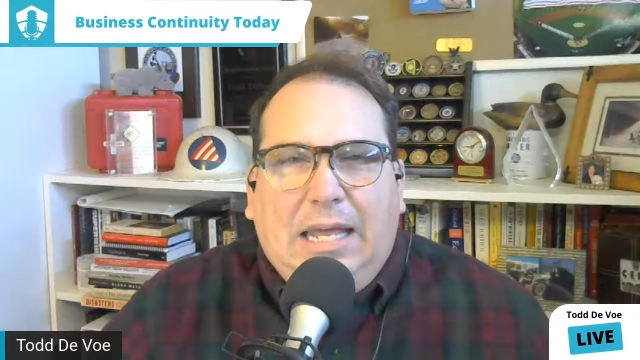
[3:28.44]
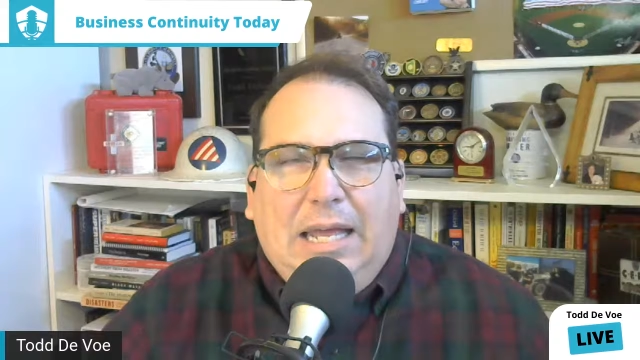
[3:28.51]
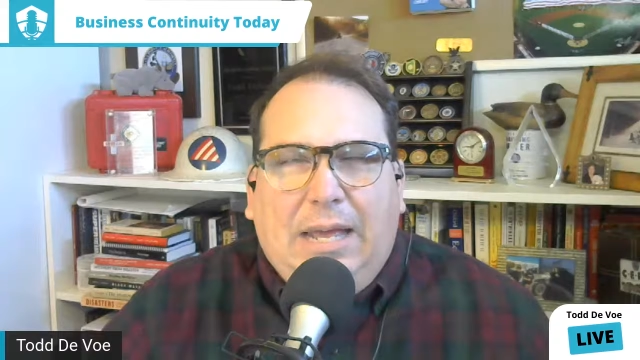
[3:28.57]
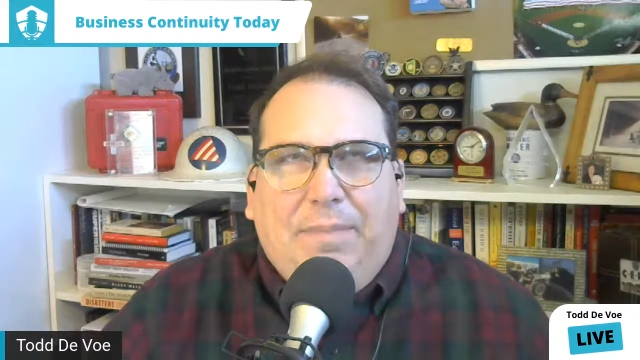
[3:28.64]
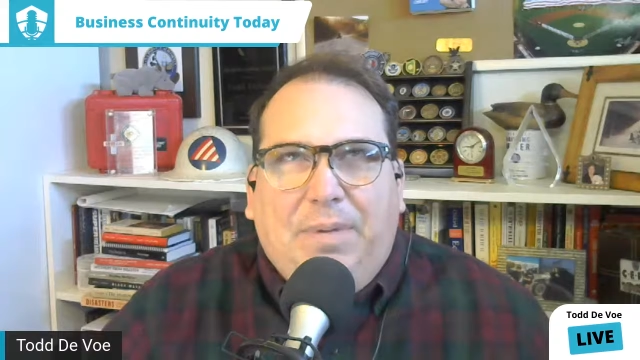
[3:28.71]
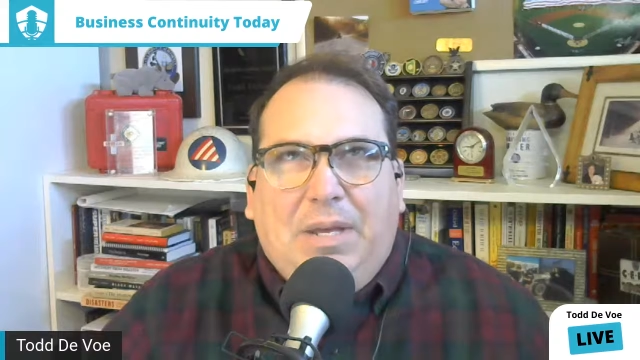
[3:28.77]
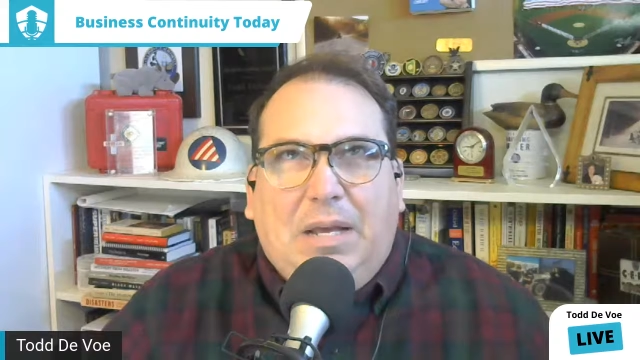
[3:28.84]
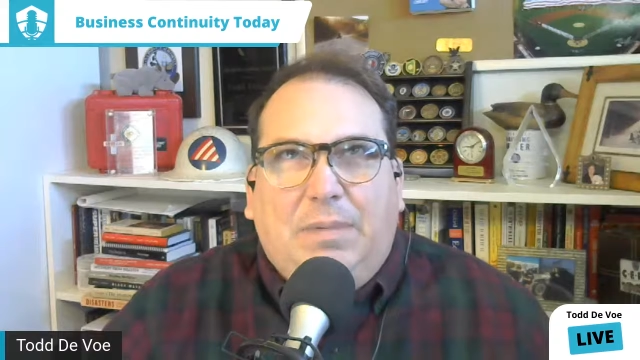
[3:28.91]

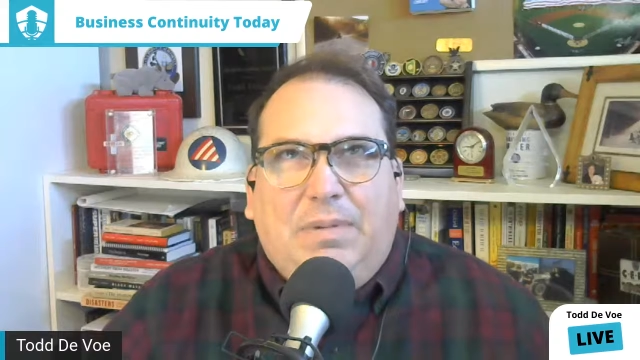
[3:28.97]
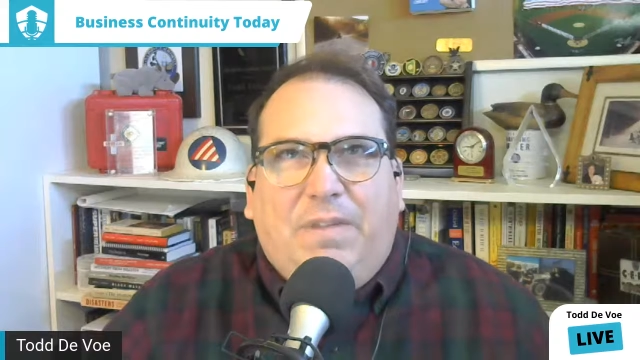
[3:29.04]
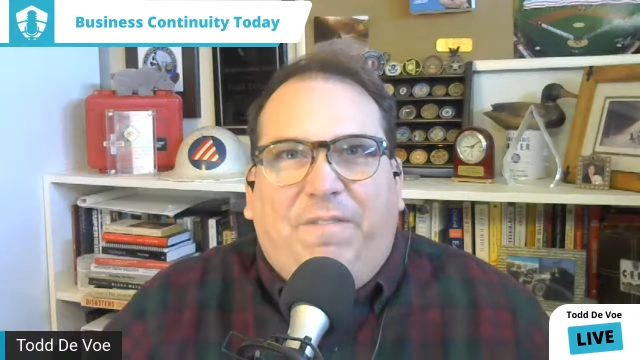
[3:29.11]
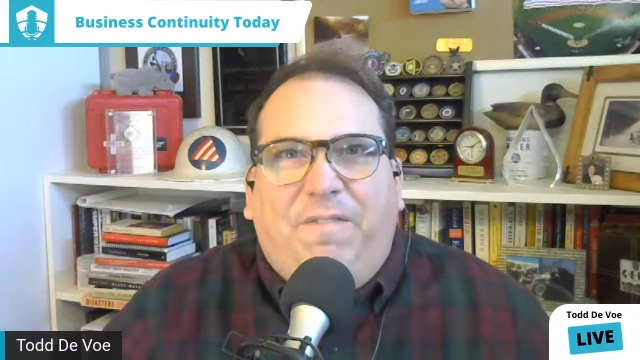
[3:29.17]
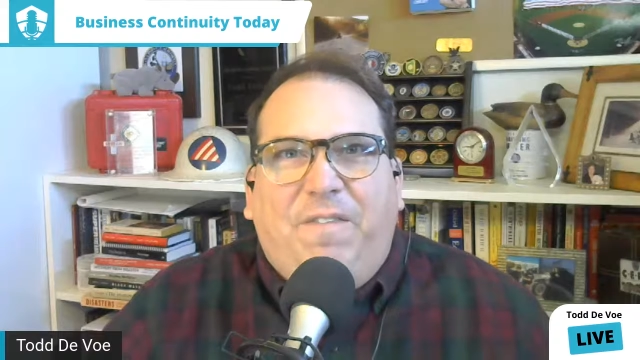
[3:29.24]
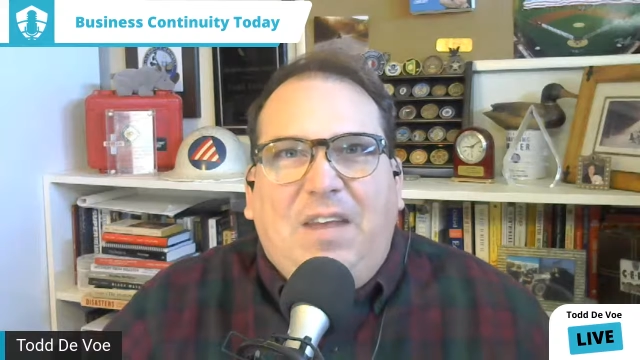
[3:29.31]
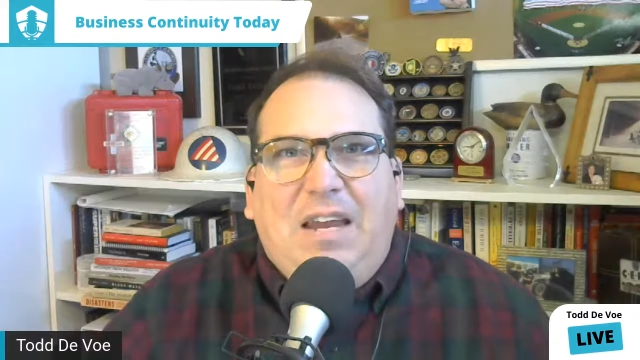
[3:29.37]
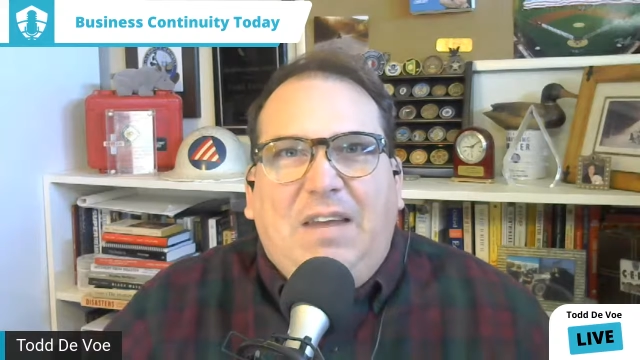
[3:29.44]
it becomes a
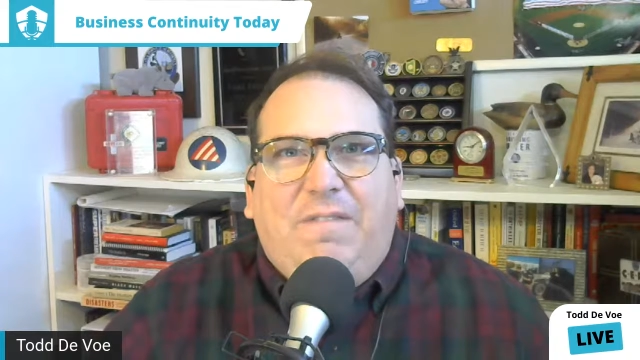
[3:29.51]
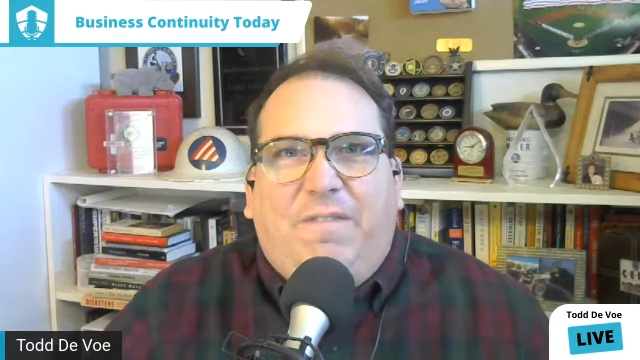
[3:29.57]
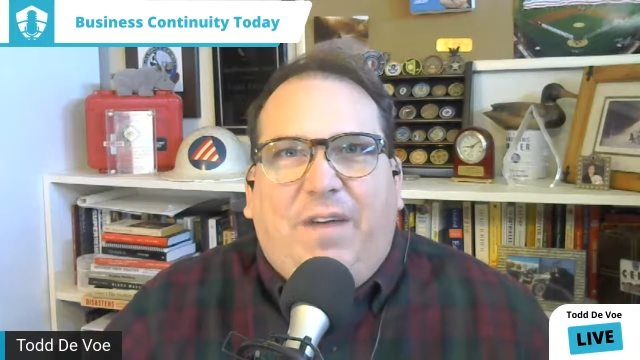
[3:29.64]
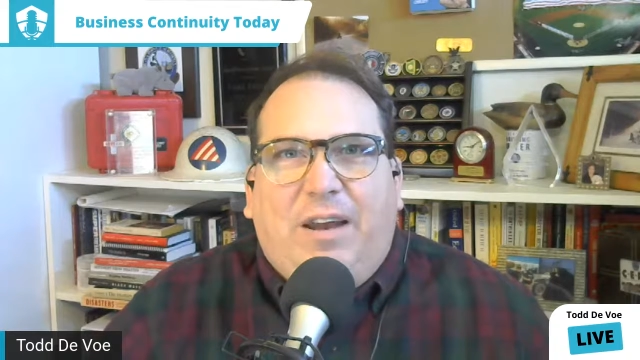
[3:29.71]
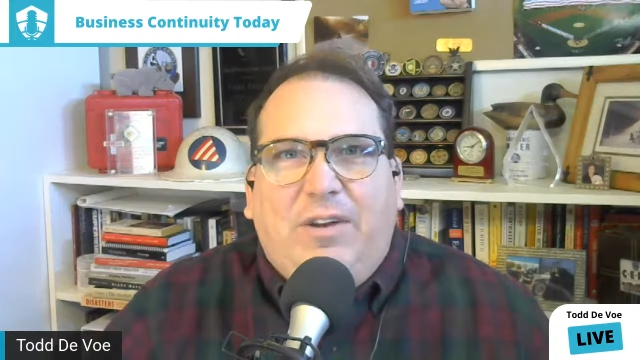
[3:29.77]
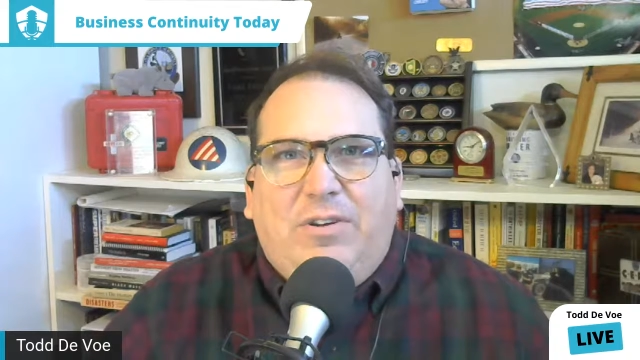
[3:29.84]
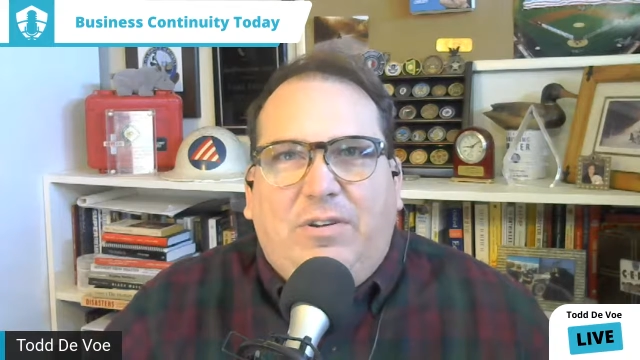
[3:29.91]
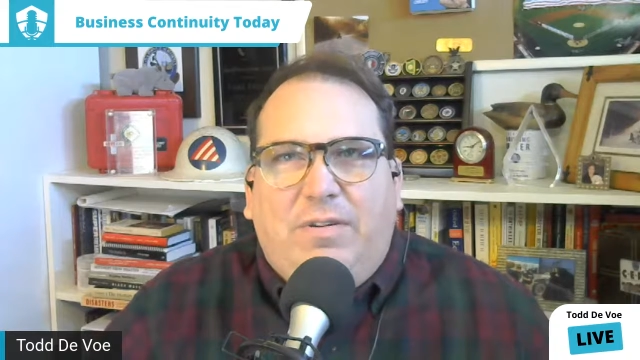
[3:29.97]
feeding
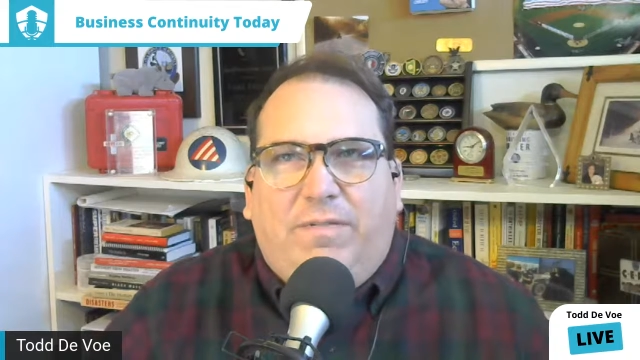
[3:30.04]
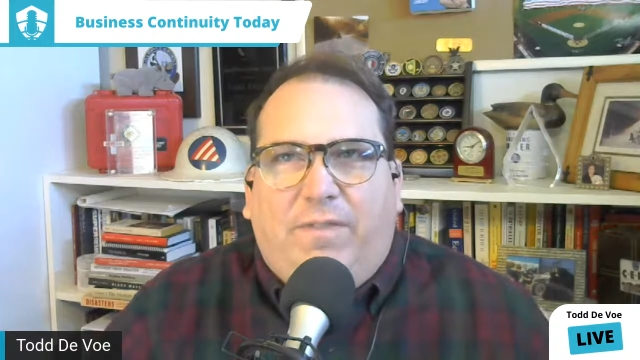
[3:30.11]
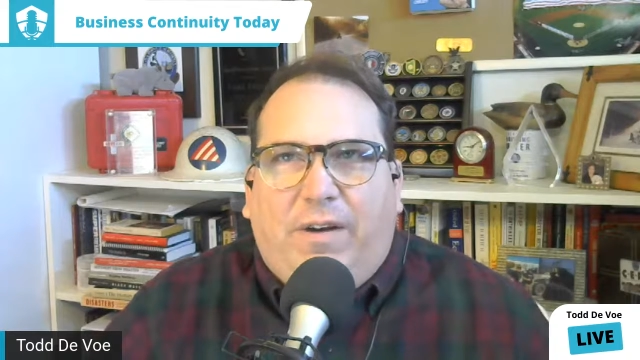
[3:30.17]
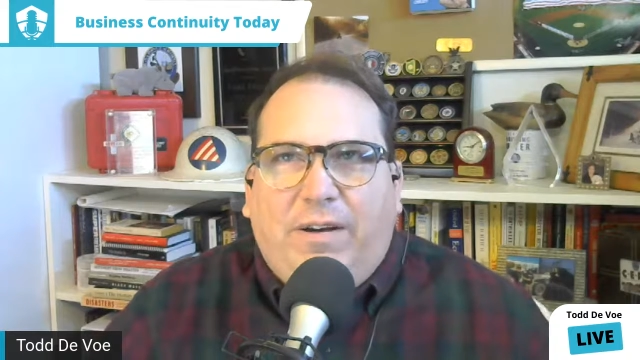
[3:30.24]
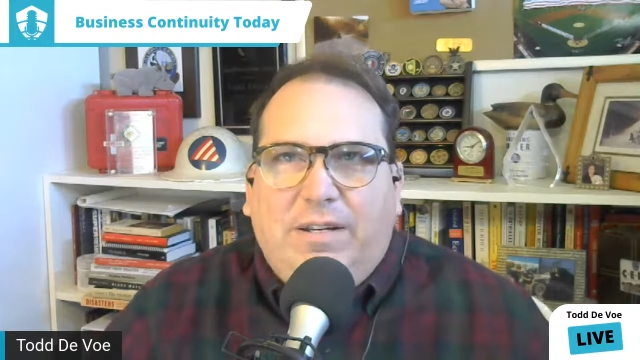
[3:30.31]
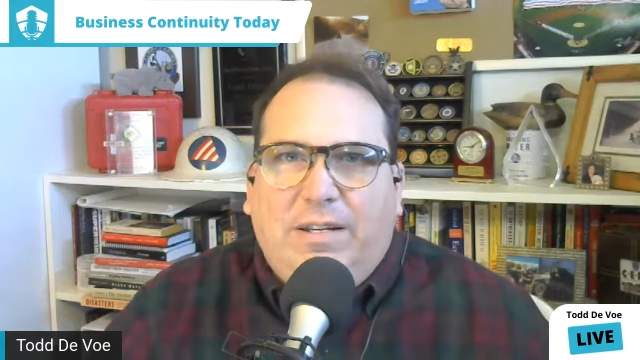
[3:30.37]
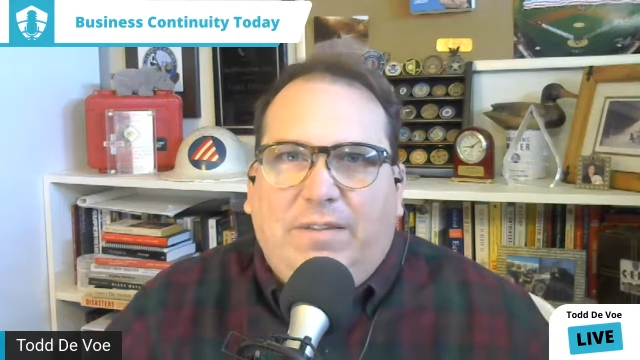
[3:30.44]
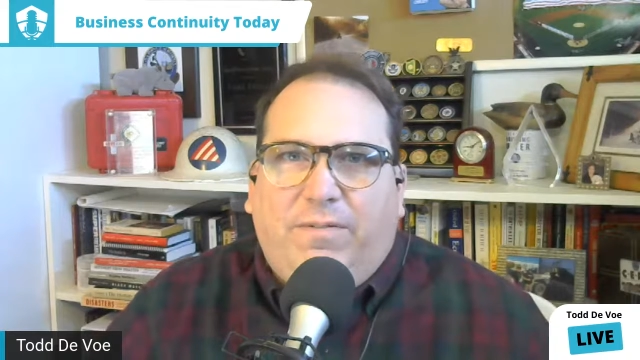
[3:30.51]

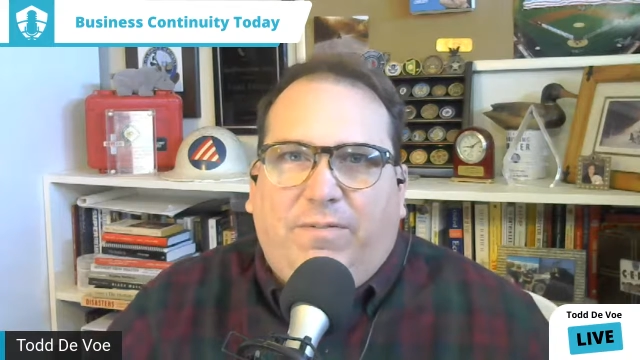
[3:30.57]
frenzy